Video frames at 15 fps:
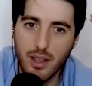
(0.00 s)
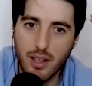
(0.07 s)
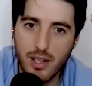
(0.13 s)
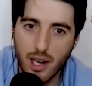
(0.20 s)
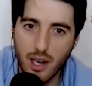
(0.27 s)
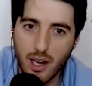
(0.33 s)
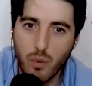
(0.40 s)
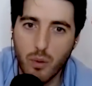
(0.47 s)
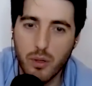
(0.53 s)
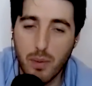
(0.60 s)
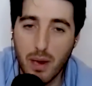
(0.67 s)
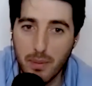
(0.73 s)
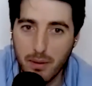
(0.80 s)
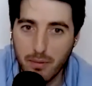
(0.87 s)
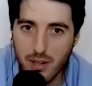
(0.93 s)
And the second one was
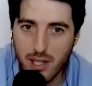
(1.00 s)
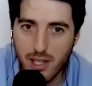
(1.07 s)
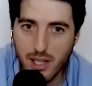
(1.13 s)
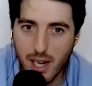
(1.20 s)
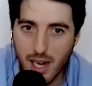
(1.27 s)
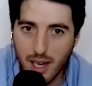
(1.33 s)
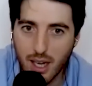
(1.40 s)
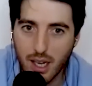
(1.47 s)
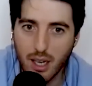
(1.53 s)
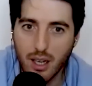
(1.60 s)
maybe risk-taking.